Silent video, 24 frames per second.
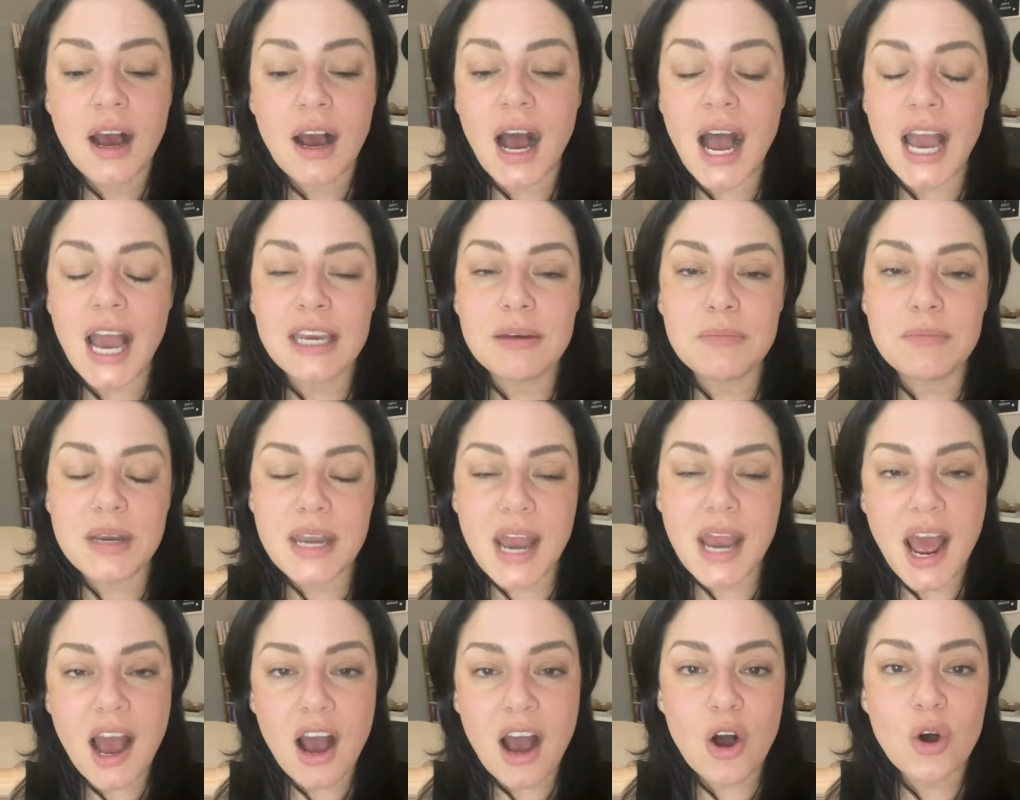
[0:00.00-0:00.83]
I am
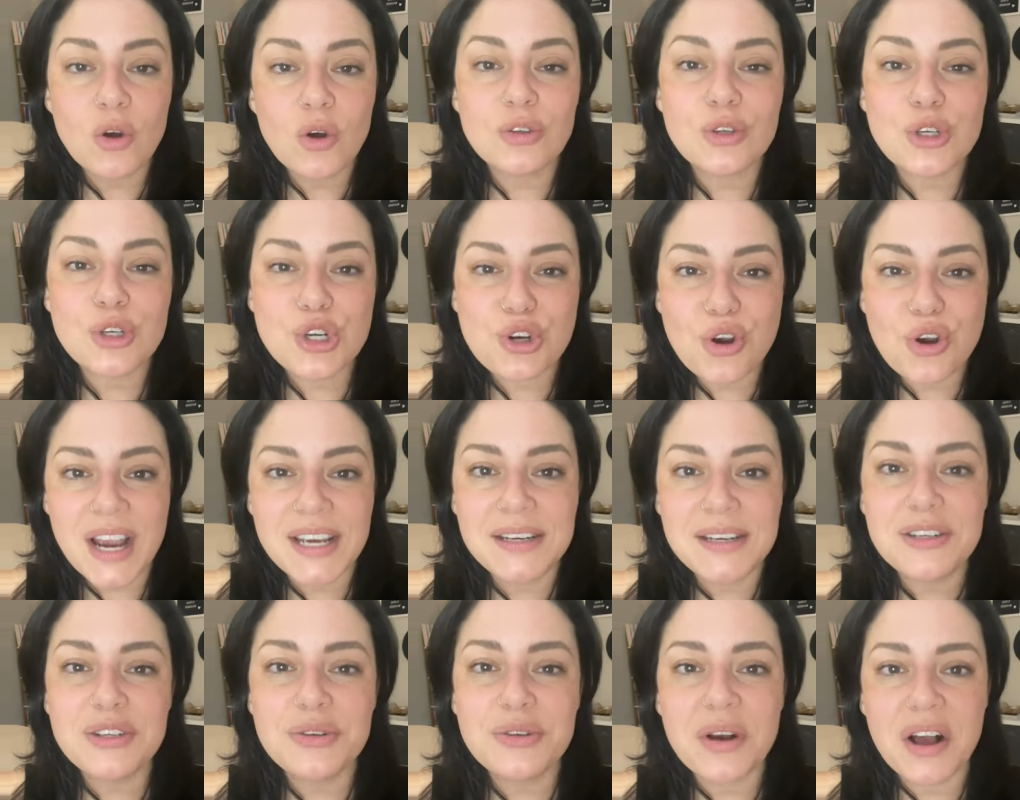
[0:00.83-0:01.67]
now trying
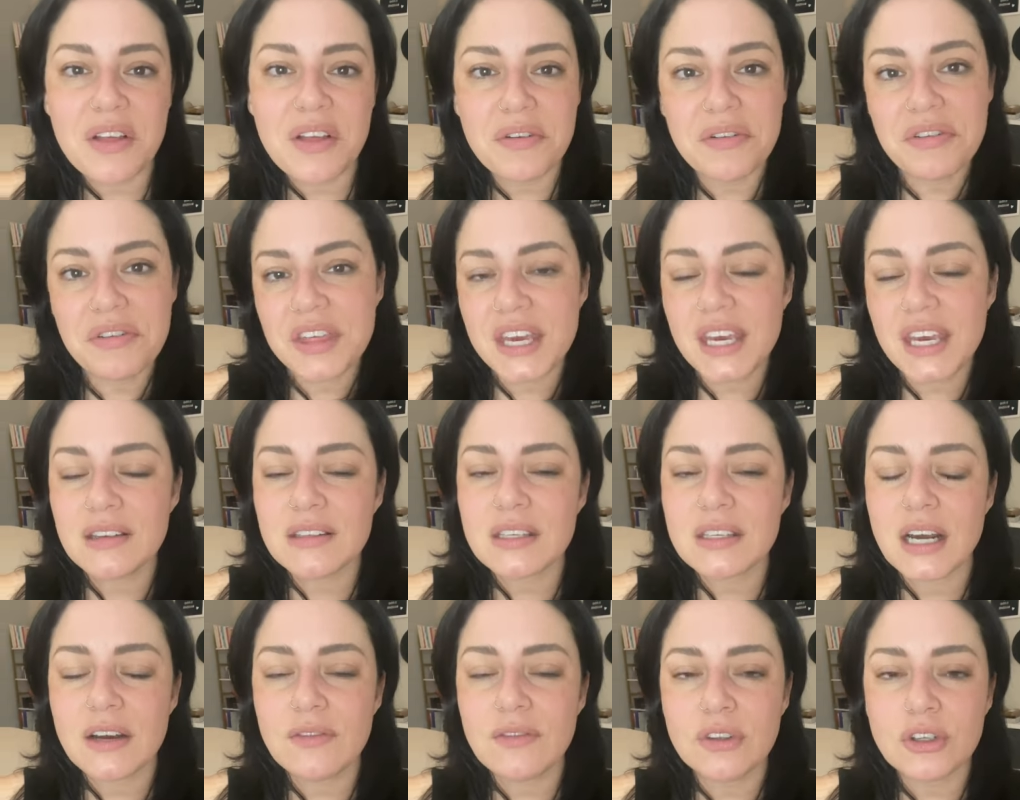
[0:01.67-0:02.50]
to do other things,
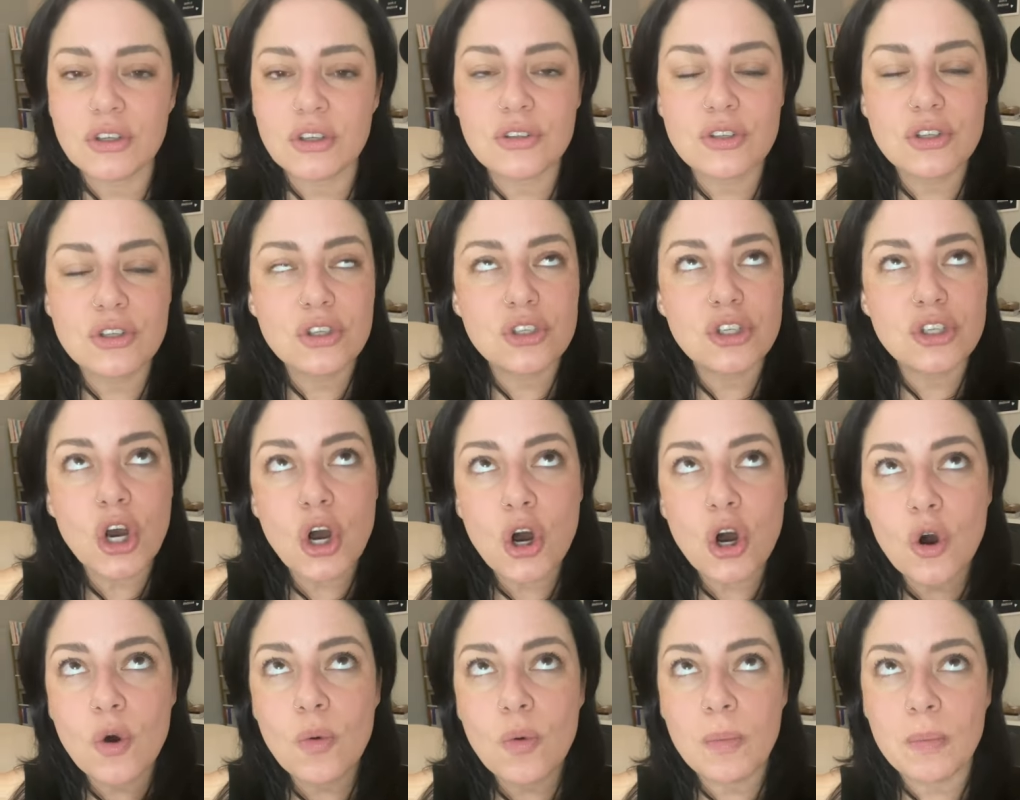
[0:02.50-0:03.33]
and I've learned
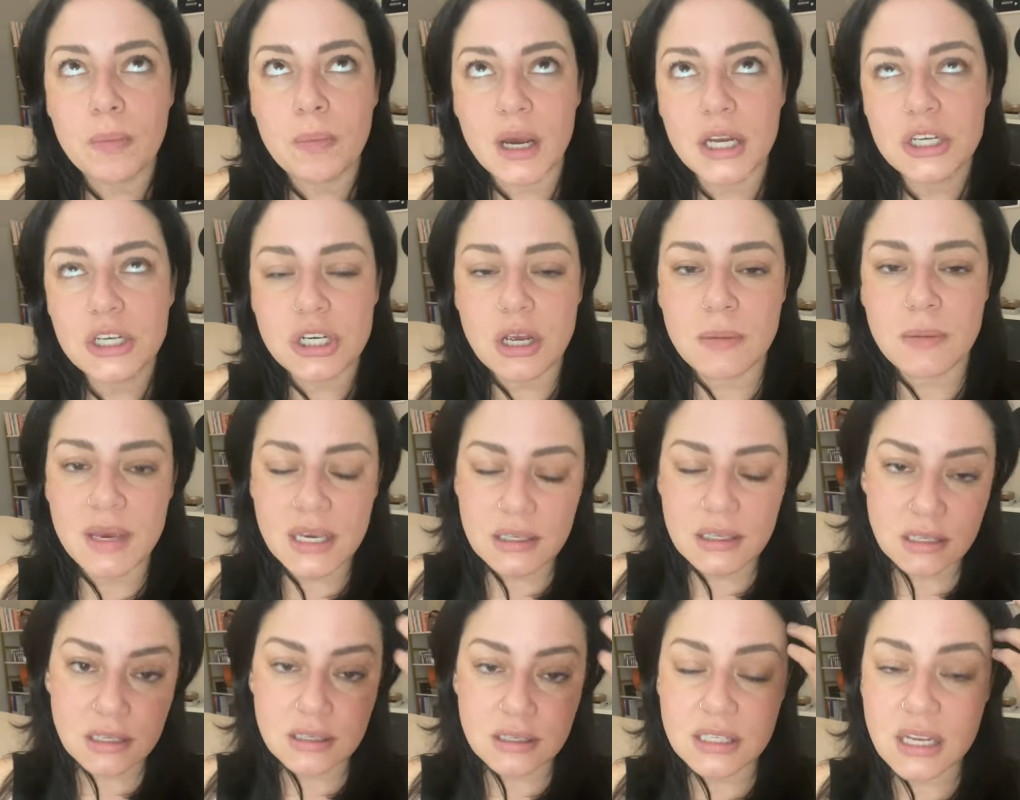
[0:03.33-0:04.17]
so much
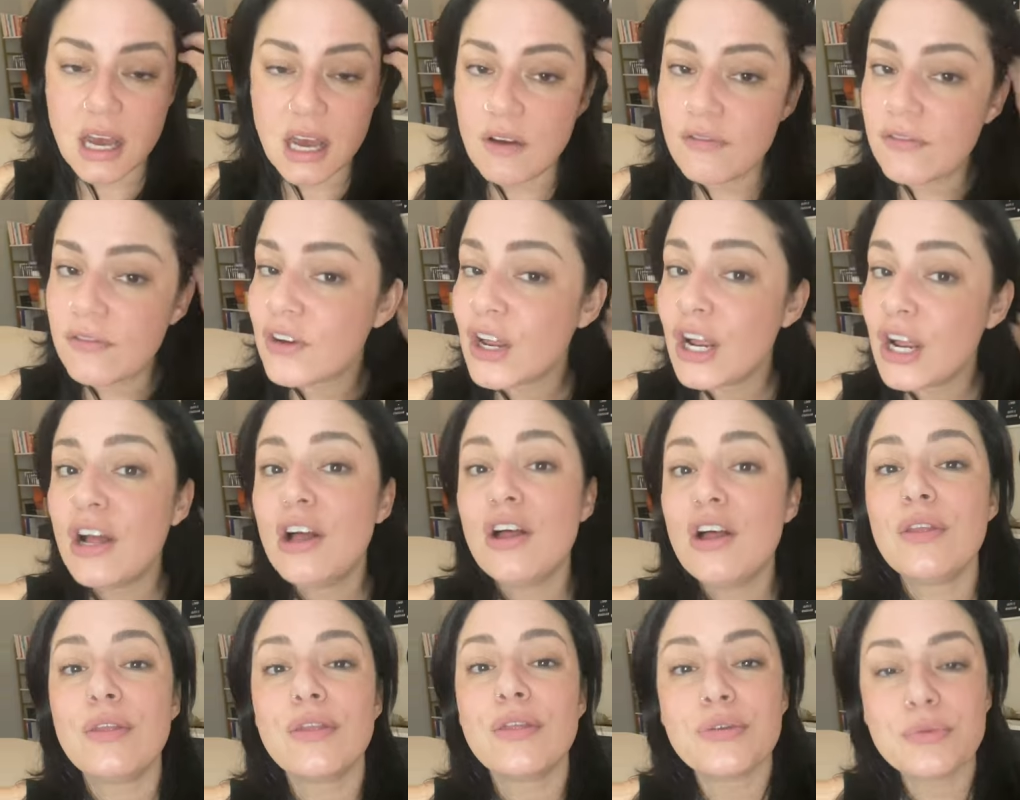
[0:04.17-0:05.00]
amazing stuff
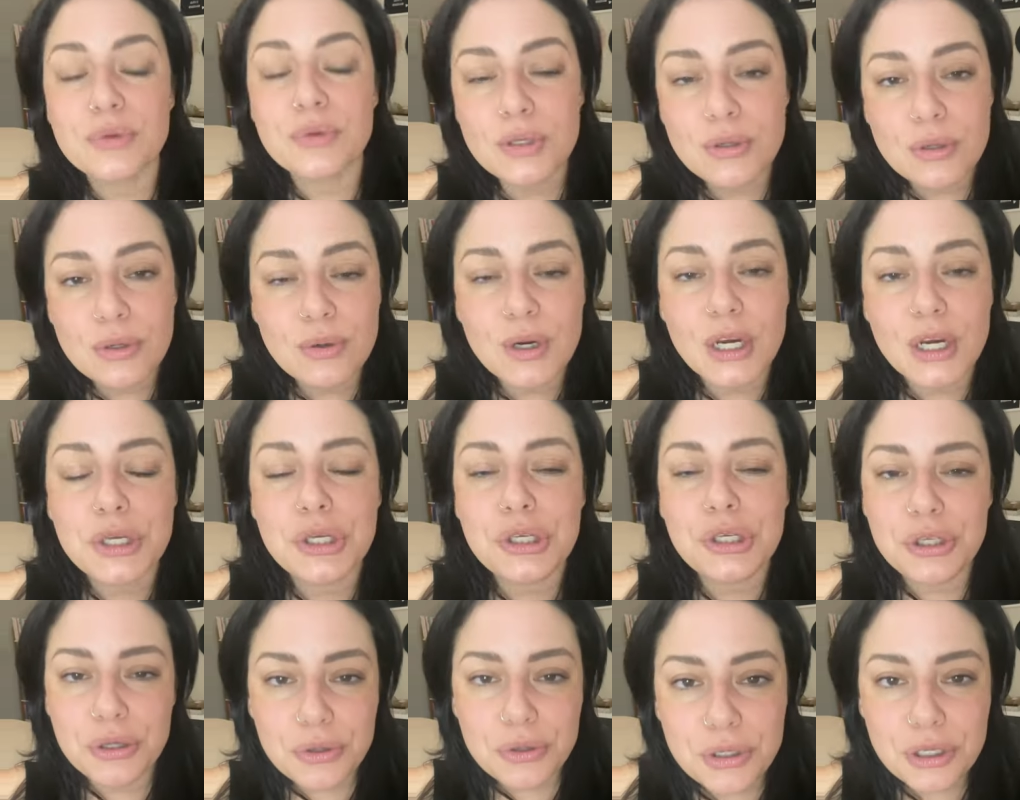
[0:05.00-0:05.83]
through
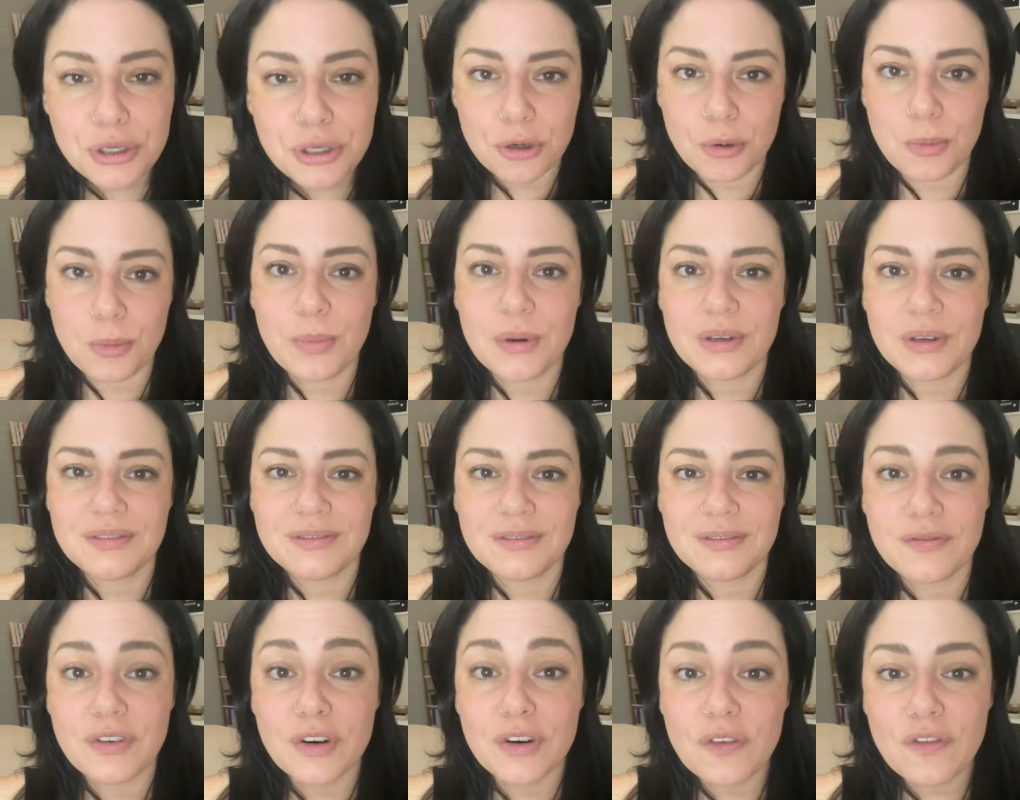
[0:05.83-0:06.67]
YouTube
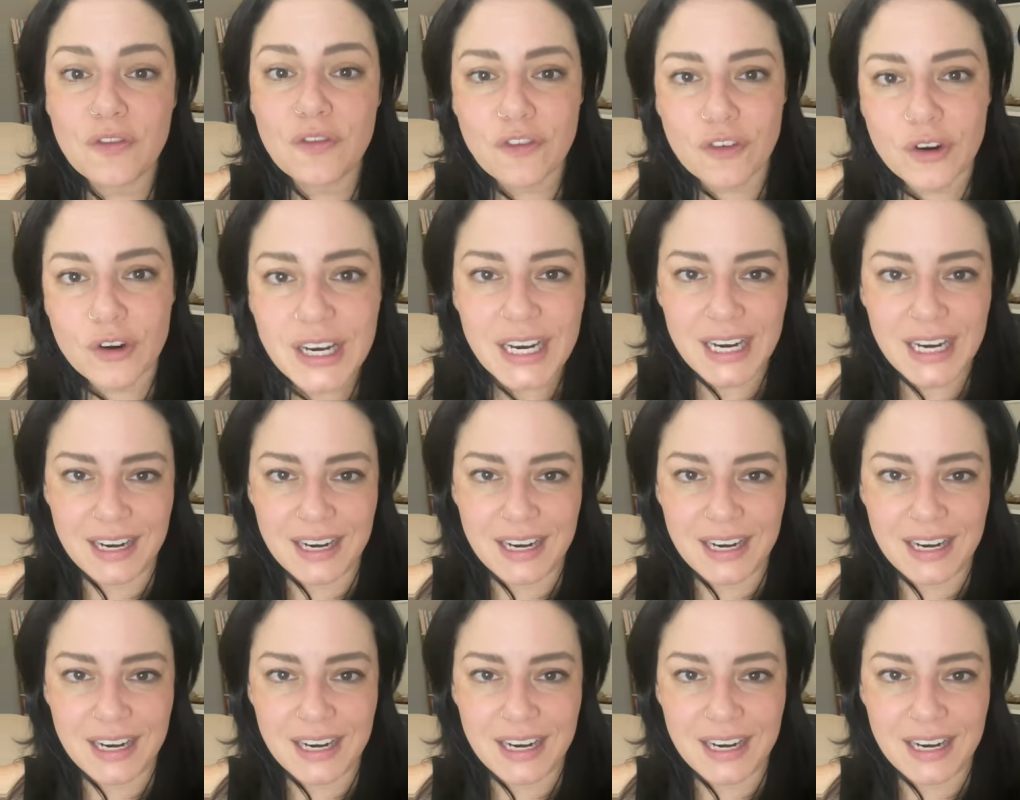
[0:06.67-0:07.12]
for free.